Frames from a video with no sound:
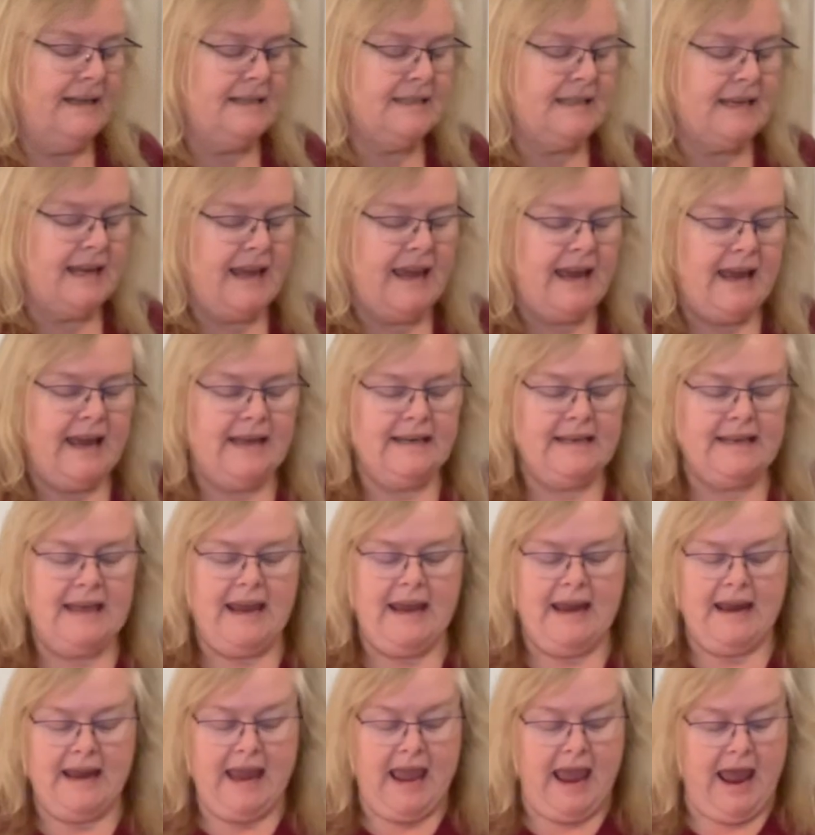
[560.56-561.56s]
to get
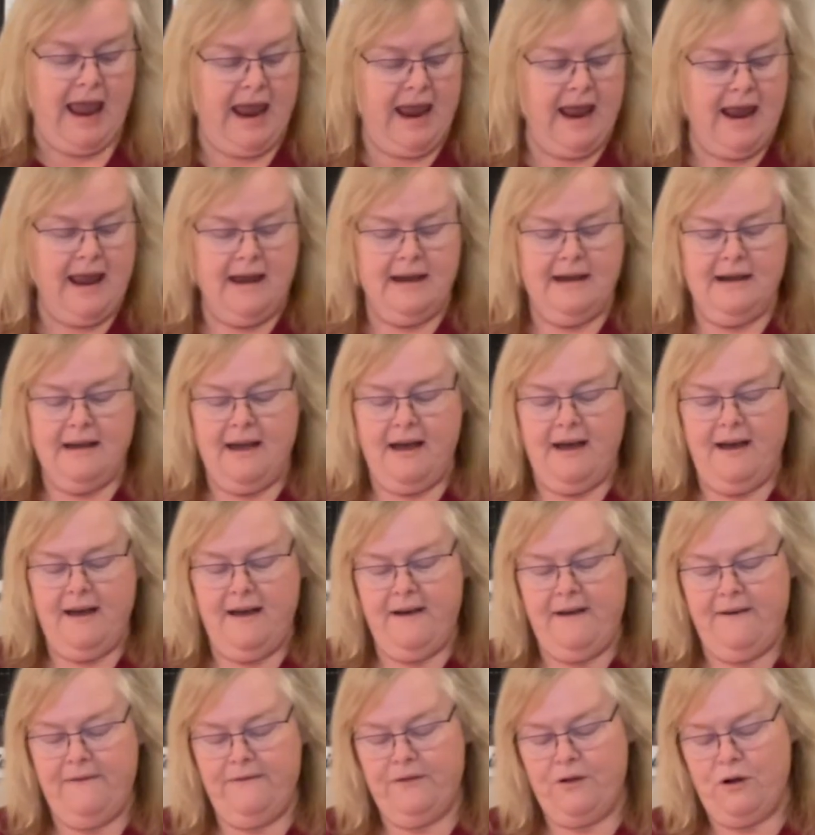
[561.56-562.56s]
a can
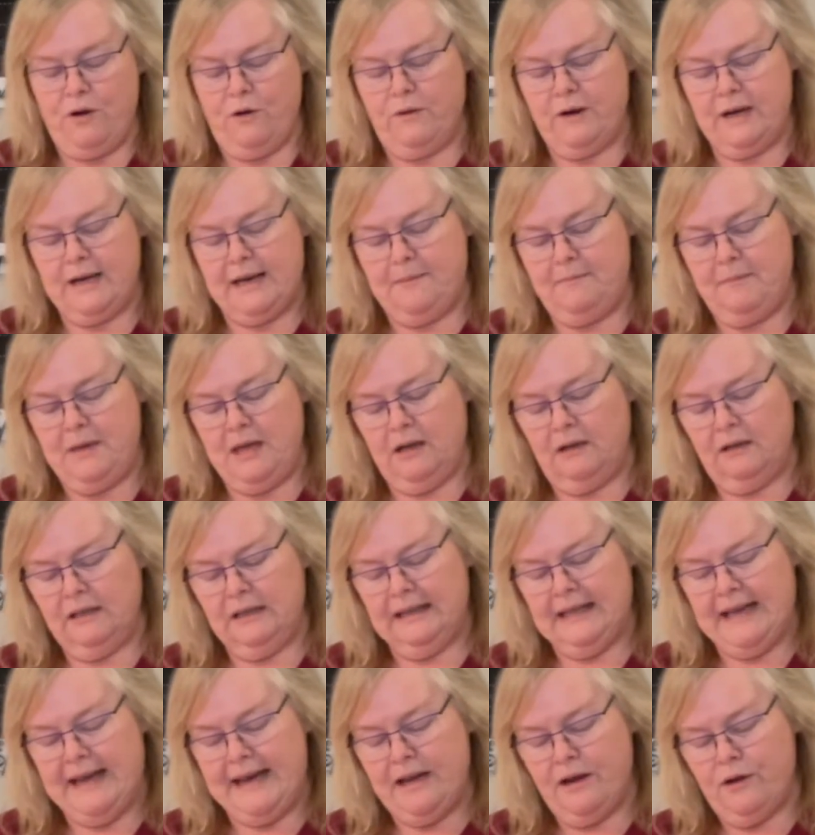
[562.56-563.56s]
of coconut milk,
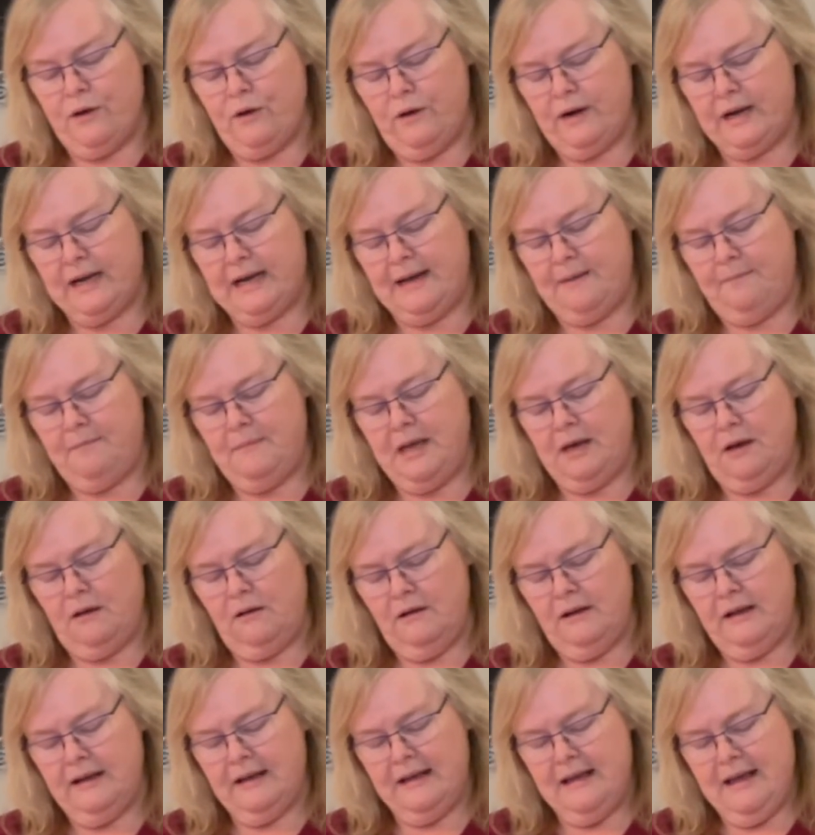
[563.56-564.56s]
light coconut
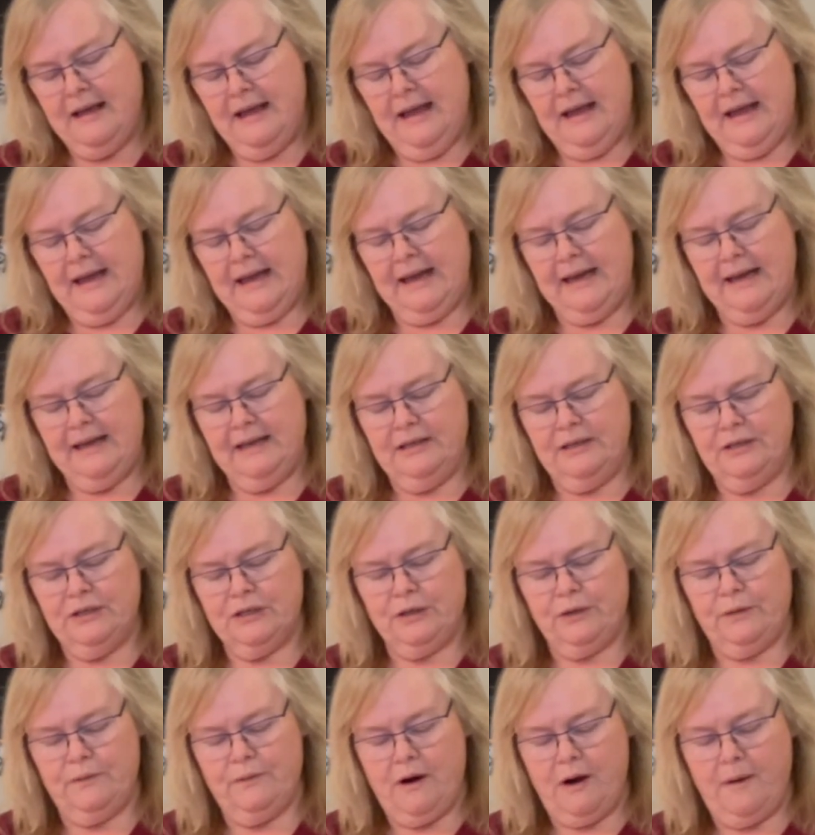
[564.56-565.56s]
milk,
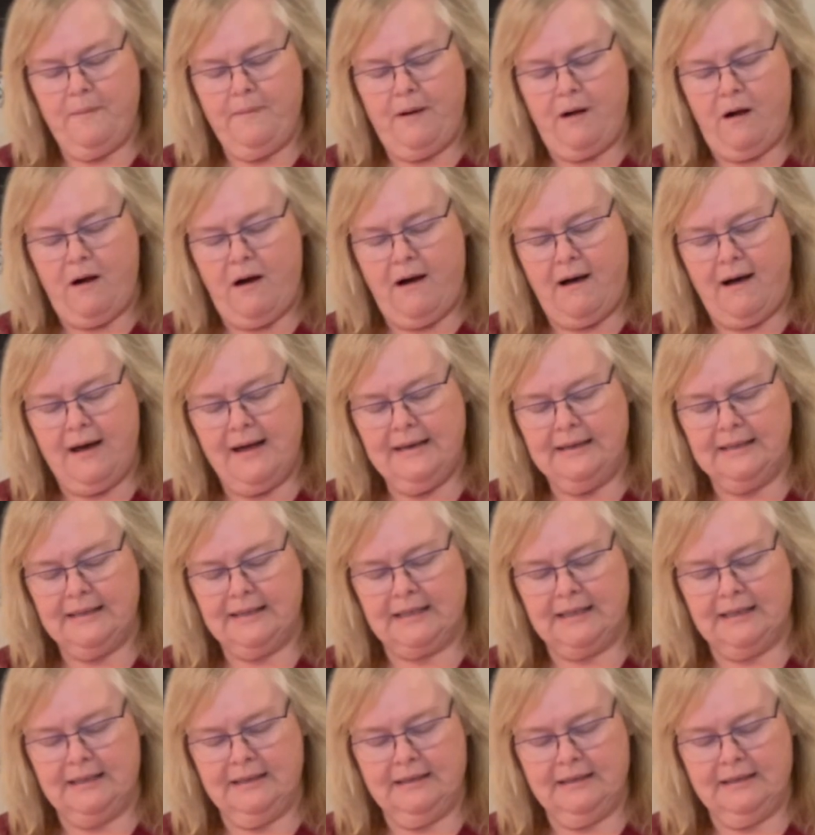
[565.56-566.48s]
into our pot.